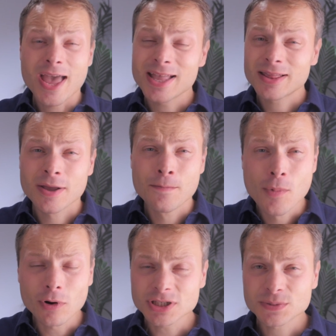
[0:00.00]
And the
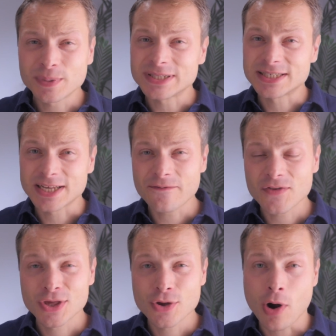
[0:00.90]
more
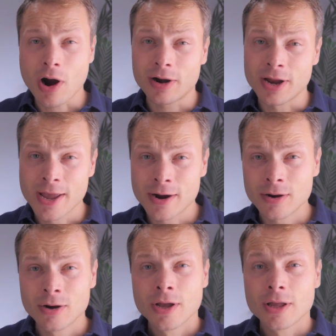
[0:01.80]
specific you are
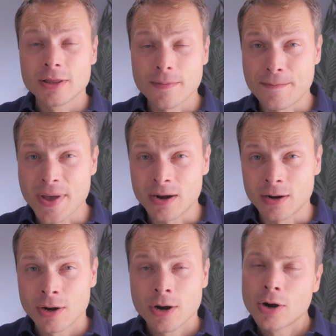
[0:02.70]
here, the
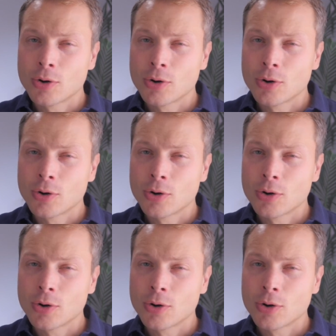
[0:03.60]
better.